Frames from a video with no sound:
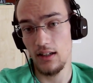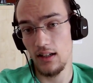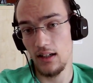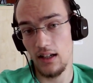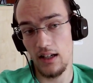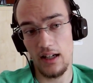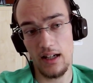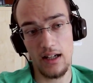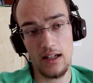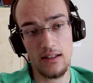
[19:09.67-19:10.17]

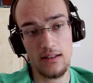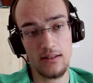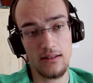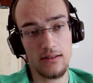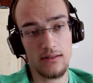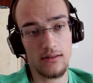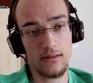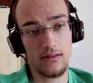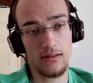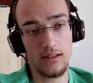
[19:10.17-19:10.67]
And
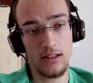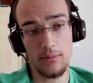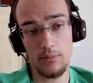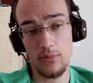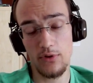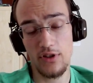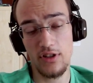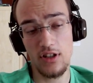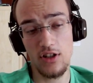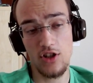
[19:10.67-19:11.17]
the
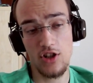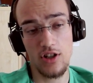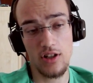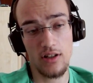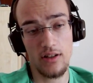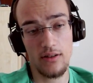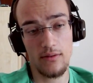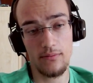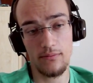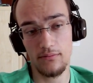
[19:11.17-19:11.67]

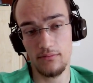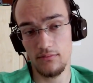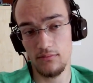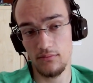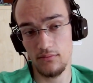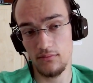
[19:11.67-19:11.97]
position,